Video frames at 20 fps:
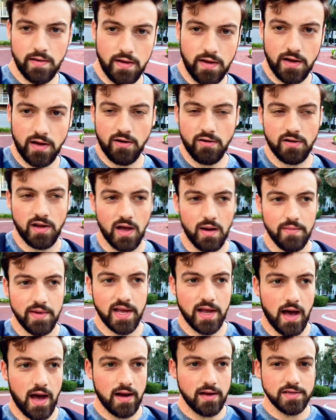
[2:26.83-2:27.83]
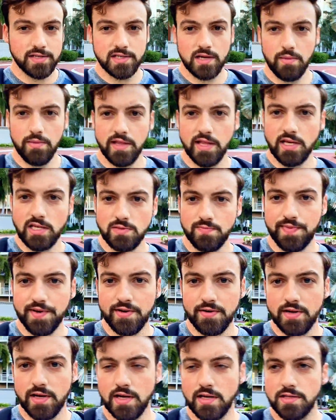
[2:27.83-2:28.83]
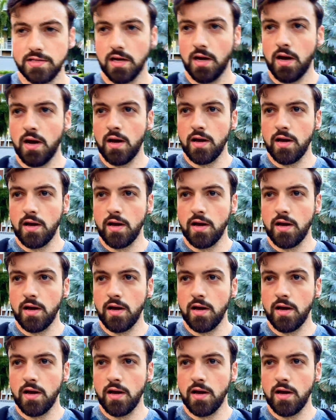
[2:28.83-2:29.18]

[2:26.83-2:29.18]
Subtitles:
You know, coming out of some of these buildings,